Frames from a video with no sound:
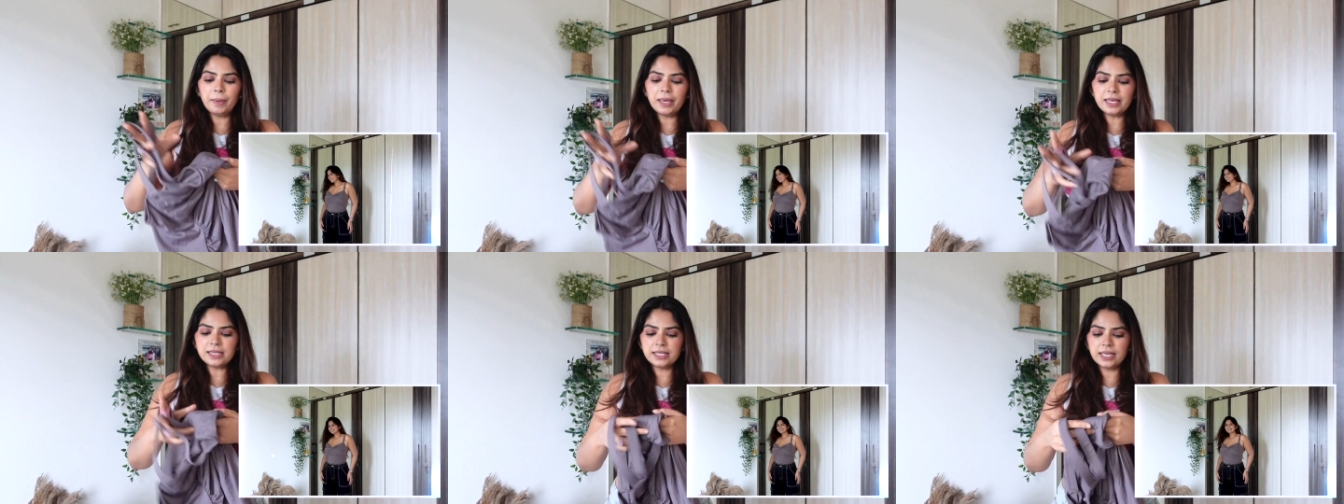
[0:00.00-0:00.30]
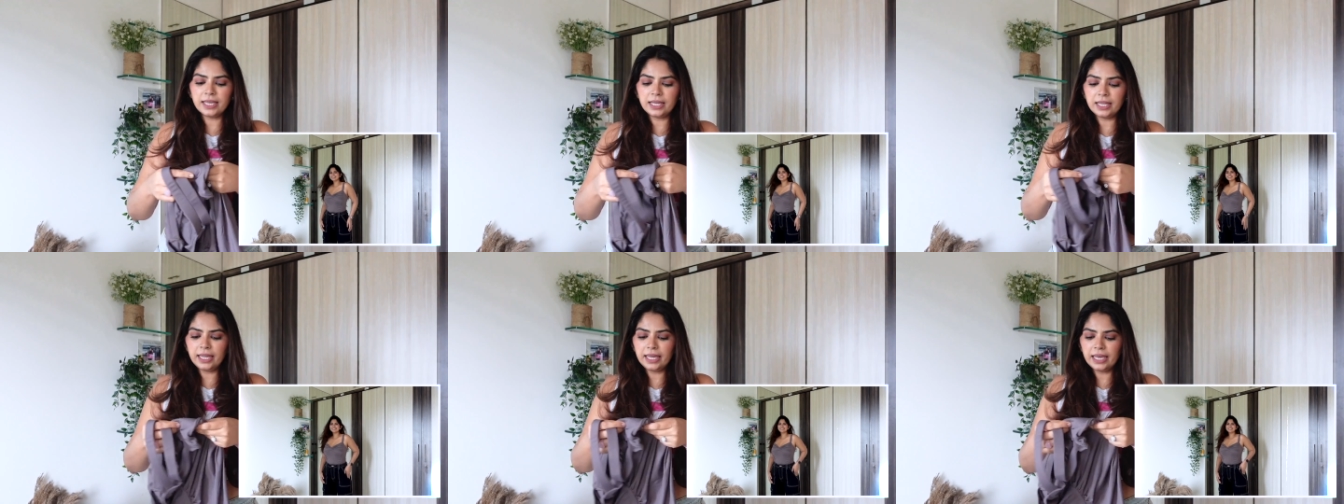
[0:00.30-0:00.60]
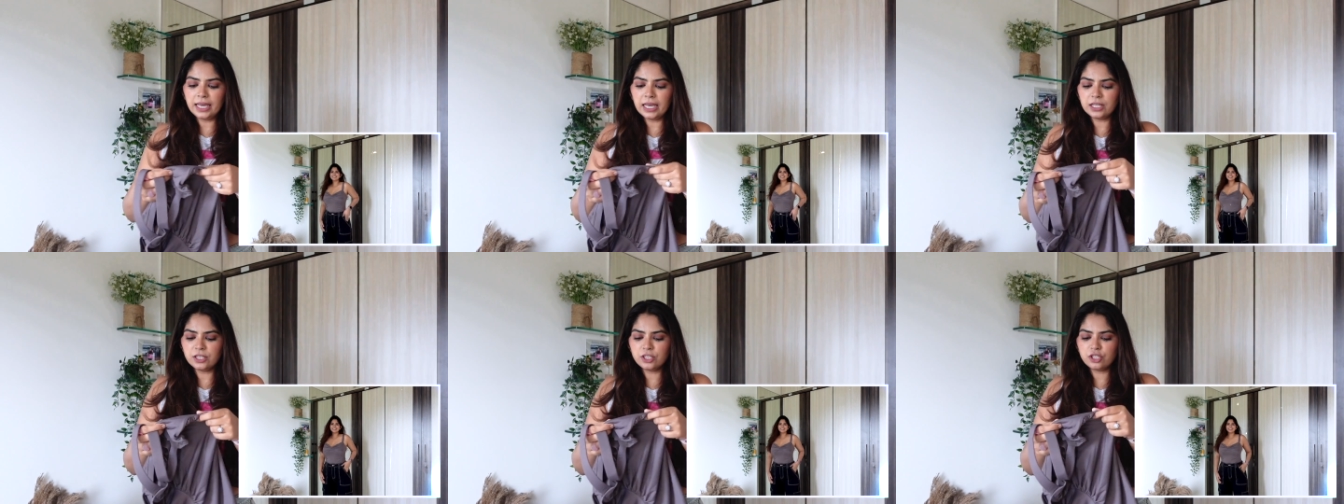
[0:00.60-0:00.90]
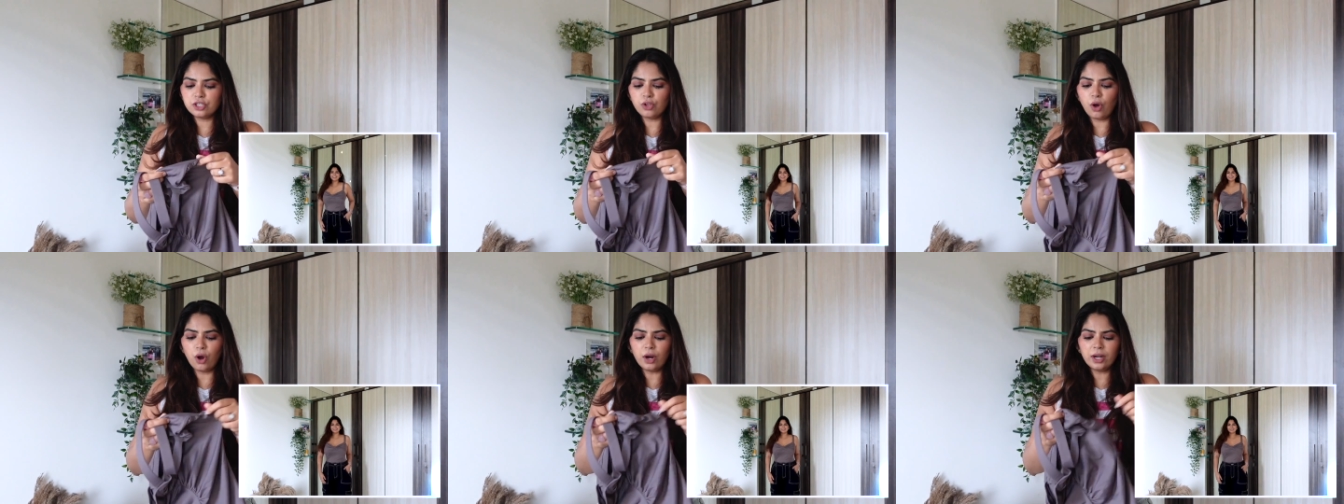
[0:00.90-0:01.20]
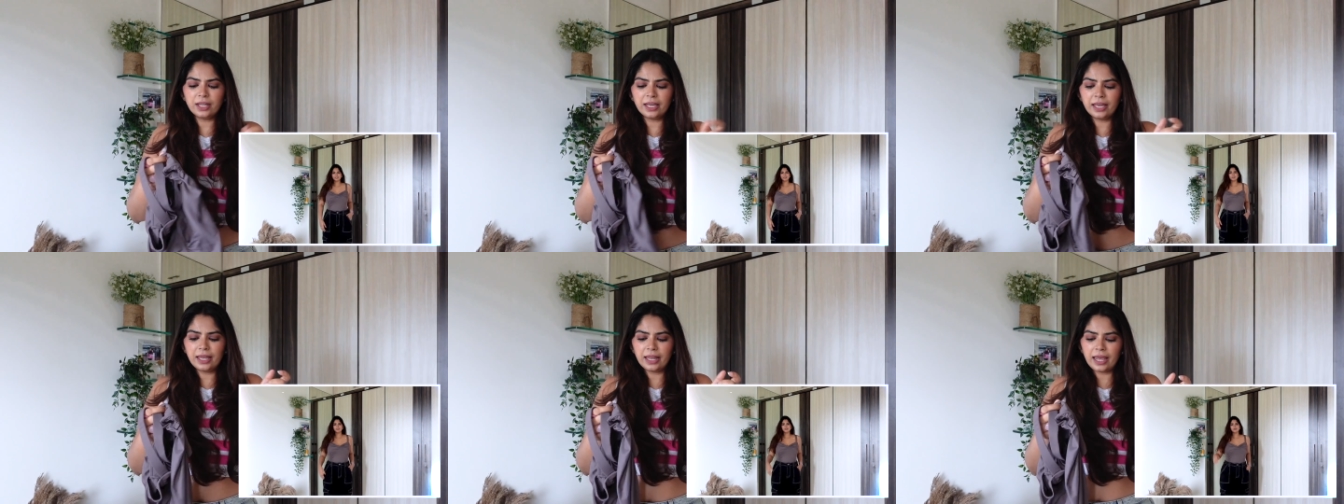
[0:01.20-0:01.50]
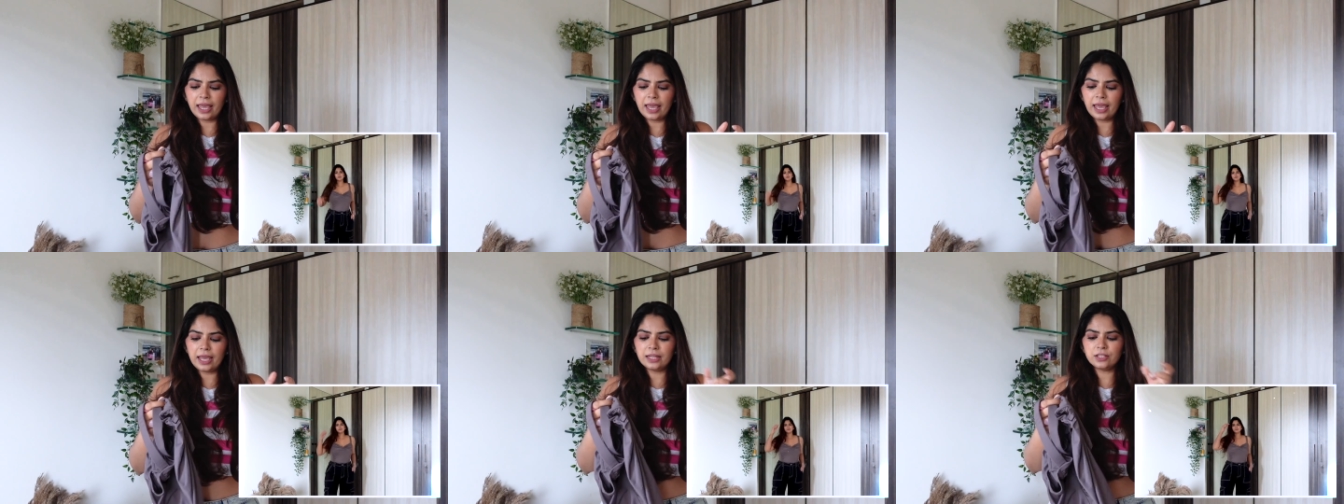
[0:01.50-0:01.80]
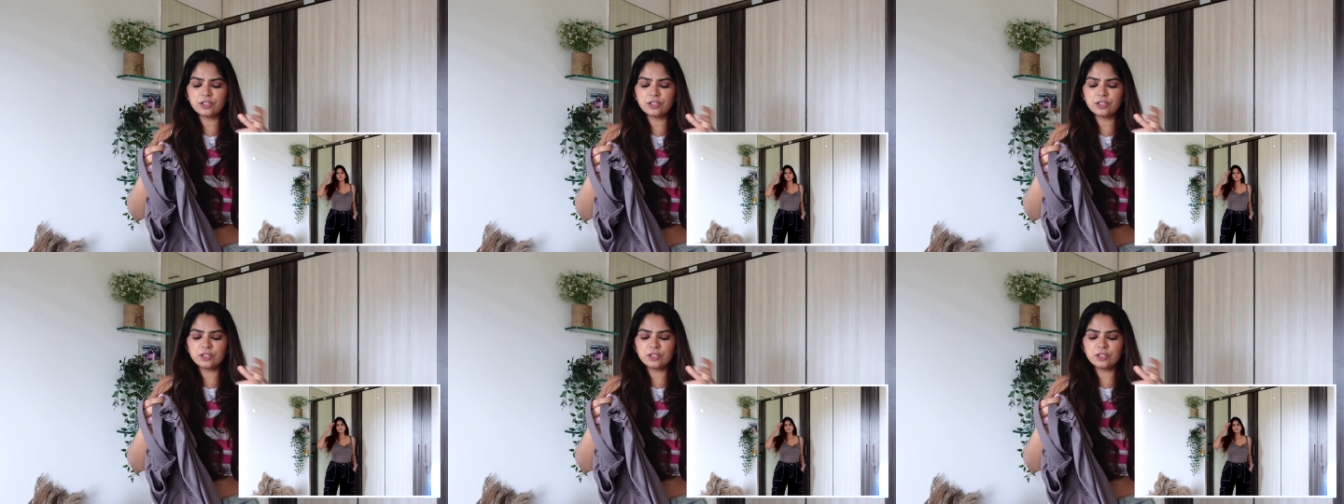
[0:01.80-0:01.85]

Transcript: Basically, it's not grey,